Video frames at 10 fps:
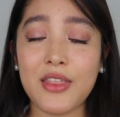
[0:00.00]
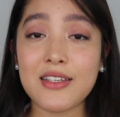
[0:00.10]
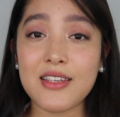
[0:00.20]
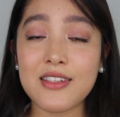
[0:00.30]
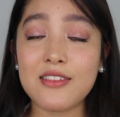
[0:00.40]

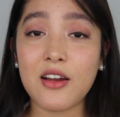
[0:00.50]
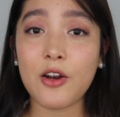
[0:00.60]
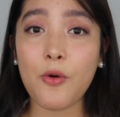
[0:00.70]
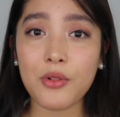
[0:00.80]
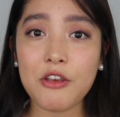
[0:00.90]
this is
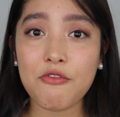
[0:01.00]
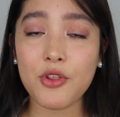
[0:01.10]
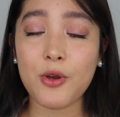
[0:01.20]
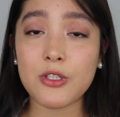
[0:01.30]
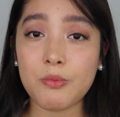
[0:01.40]
not only
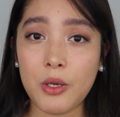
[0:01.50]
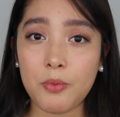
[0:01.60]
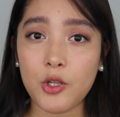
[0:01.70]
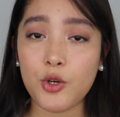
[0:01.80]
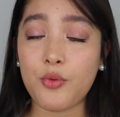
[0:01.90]
for those
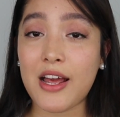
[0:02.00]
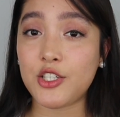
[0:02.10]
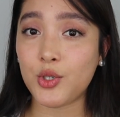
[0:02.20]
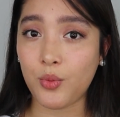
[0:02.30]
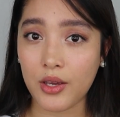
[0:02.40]
people who
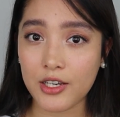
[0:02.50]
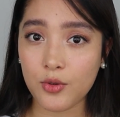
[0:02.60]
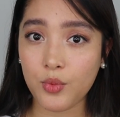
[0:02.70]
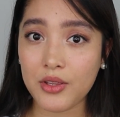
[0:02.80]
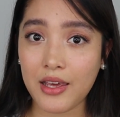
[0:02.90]

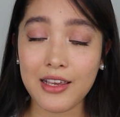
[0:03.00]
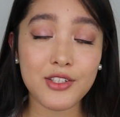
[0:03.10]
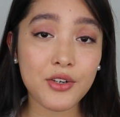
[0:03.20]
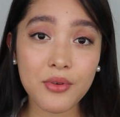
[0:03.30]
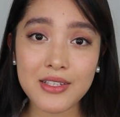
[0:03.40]
graduated with
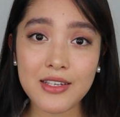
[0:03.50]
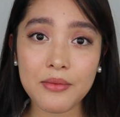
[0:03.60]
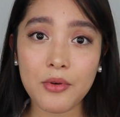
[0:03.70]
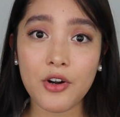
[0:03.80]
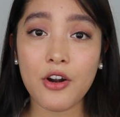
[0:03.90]
a
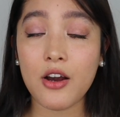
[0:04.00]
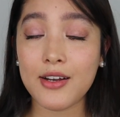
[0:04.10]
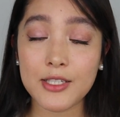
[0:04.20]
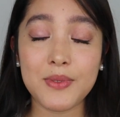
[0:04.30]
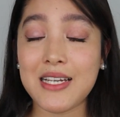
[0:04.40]
tourism or
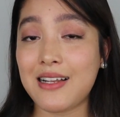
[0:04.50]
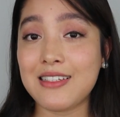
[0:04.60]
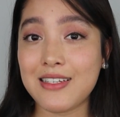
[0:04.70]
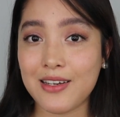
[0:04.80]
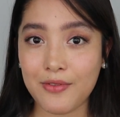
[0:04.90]

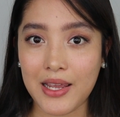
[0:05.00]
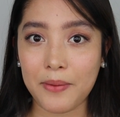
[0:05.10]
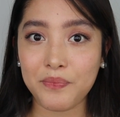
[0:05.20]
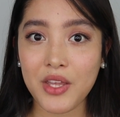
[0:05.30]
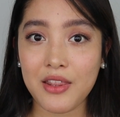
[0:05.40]
hospitality
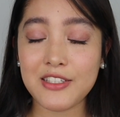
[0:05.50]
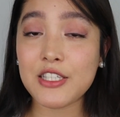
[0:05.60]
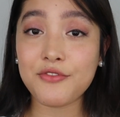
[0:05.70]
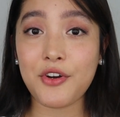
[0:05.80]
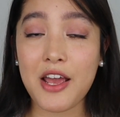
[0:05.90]
degree. This
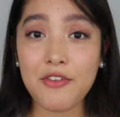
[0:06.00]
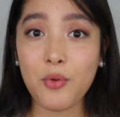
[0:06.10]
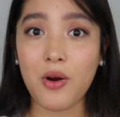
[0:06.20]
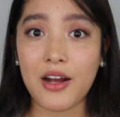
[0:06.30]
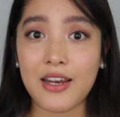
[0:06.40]
is for
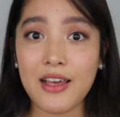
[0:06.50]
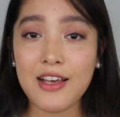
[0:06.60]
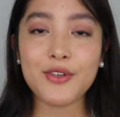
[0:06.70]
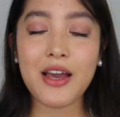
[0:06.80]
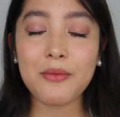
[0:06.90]
everyone.
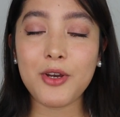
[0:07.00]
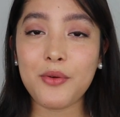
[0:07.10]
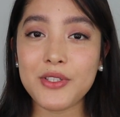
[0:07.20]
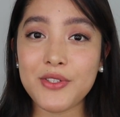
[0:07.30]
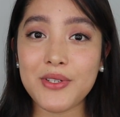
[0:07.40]
So I'm
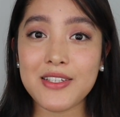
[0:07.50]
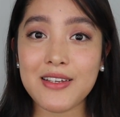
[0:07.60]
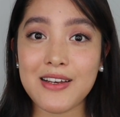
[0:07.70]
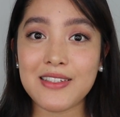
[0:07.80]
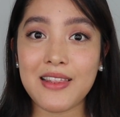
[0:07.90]
going to
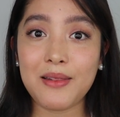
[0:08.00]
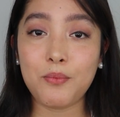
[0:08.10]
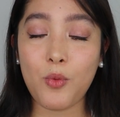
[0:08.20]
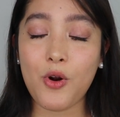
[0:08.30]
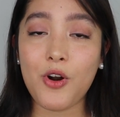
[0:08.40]
discuss
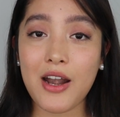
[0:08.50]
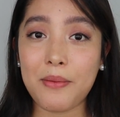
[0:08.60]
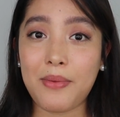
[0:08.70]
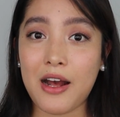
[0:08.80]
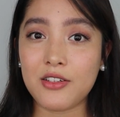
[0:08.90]
more
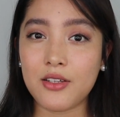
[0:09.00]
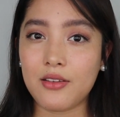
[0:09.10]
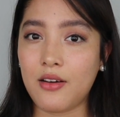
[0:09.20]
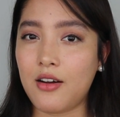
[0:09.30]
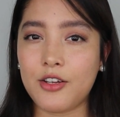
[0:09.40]
about
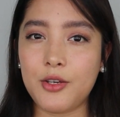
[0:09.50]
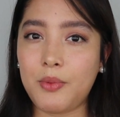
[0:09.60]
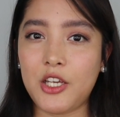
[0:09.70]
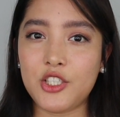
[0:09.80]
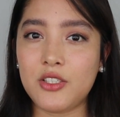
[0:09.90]
the
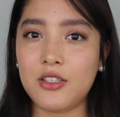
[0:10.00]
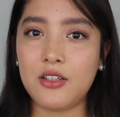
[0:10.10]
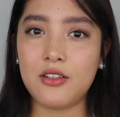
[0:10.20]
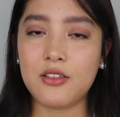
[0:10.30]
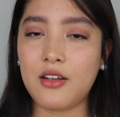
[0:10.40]

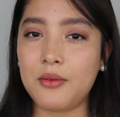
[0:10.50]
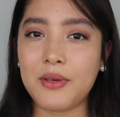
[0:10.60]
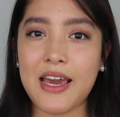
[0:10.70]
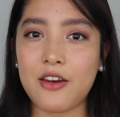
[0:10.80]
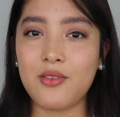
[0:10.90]
occupational
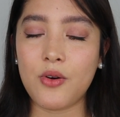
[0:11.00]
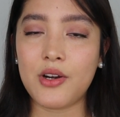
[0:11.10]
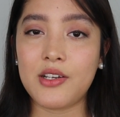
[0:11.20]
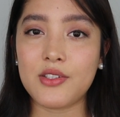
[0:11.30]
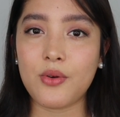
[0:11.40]

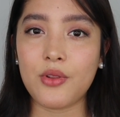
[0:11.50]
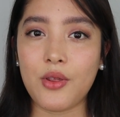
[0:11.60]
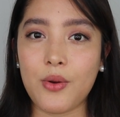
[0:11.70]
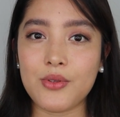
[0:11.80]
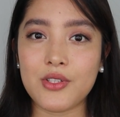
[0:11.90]
categories, or
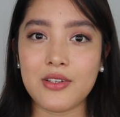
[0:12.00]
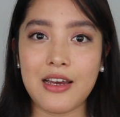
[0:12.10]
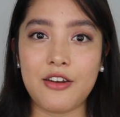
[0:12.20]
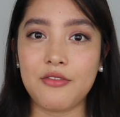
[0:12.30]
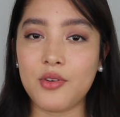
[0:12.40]
those
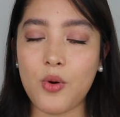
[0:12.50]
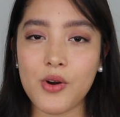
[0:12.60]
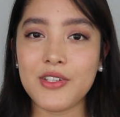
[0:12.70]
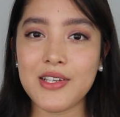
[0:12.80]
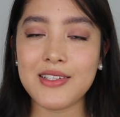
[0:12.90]
kind of
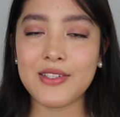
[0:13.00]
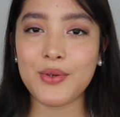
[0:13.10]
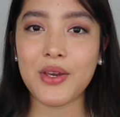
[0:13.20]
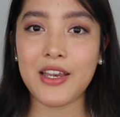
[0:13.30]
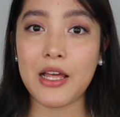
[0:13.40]
courses
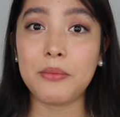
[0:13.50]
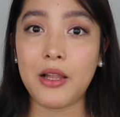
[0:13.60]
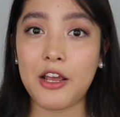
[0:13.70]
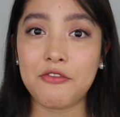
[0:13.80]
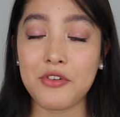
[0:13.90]
who can
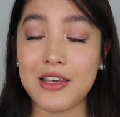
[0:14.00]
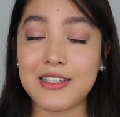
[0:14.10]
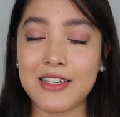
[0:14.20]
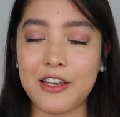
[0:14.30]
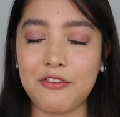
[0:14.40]
apply for
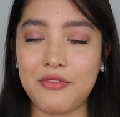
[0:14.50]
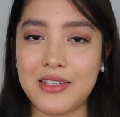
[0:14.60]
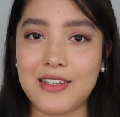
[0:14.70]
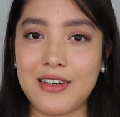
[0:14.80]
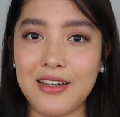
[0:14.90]
this kind of
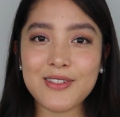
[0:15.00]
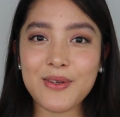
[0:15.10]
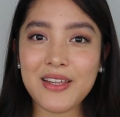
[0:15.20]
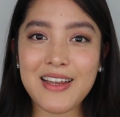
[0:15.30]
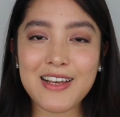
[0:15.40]
visa.
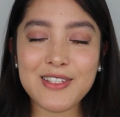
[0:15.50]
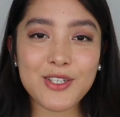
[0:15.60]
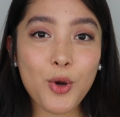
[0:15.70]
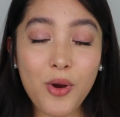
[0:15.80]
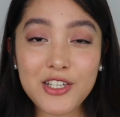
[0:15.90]
So the
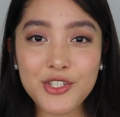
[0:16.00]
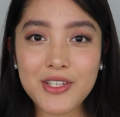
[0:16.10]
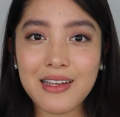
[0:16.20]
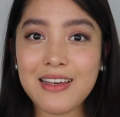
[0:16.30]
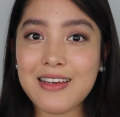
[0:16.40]
next
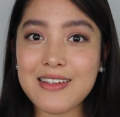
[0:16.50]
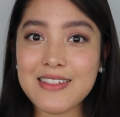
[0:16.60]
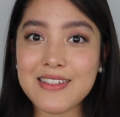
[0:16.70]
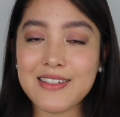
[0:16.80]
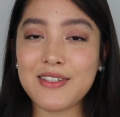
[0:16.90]
question
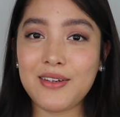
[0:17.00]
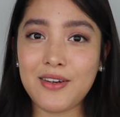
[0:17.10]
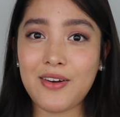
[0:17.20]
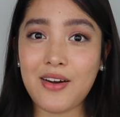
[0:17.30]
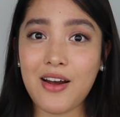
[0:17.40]
is,
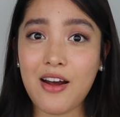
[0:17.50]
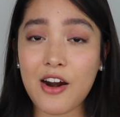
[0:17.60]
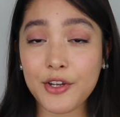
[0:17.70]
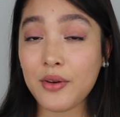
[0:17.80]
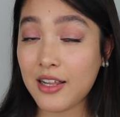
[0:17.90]

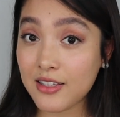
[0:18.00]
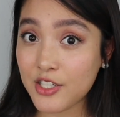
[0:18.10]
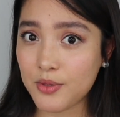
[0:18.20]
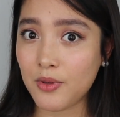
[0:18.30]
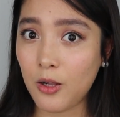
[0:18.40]
are you
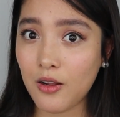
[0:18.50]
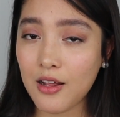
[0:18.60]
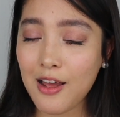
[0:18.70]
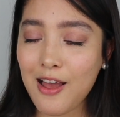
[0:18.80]
eligible?